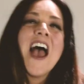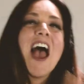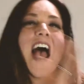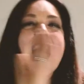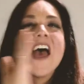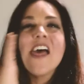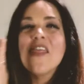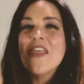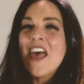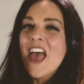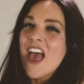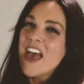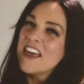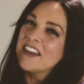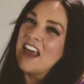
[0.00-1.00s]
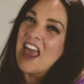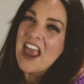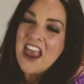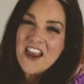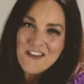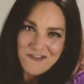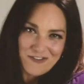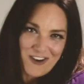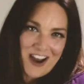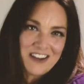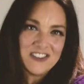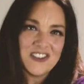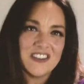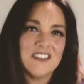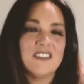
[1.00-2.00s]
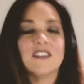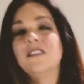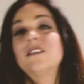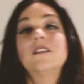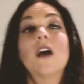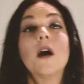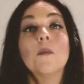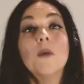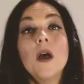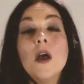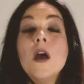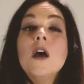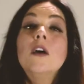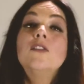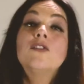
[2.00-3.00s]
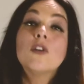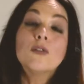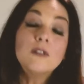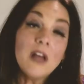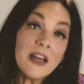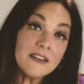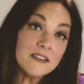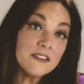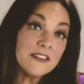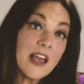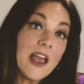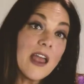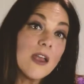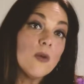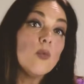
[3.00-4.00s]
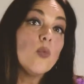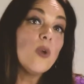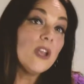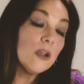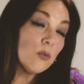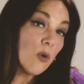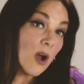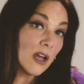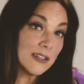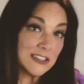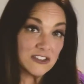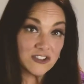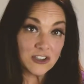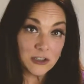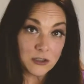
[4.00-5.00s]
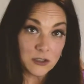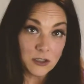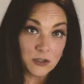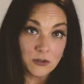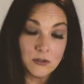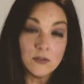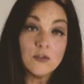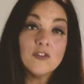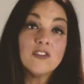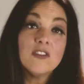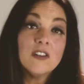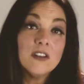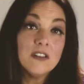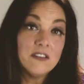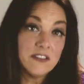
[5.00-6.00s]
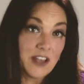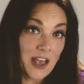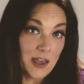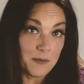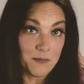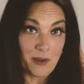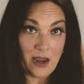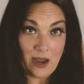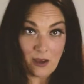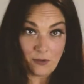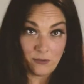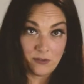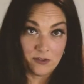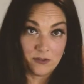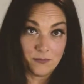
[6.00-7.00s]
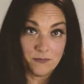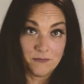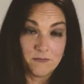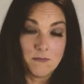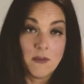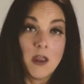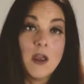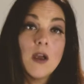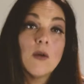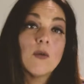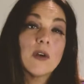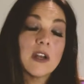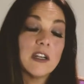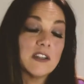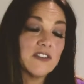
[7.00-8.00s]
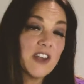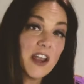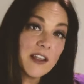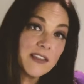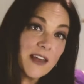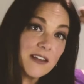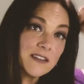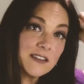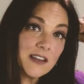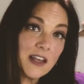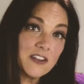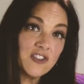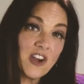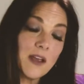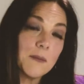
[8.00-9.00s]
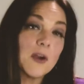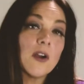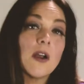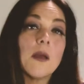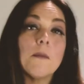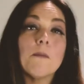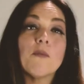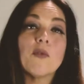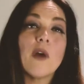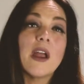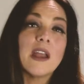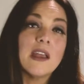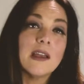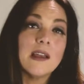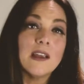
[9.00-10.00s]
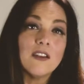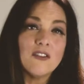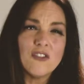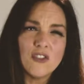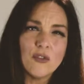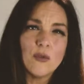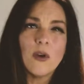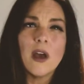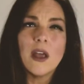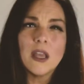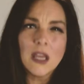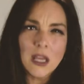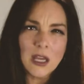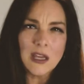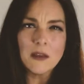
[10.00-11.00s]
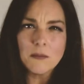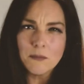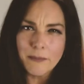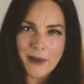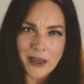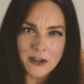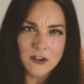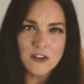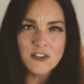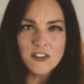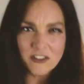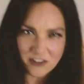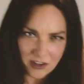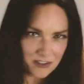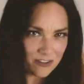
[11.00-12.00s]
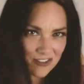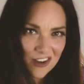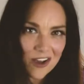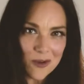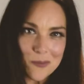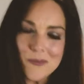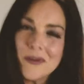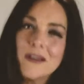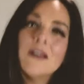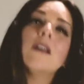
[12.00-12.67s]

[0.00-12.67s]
and then a freshest system. So let's say we wanted to lose 10 pounds. We're going to take that sledgehammer and break it into a eat better system.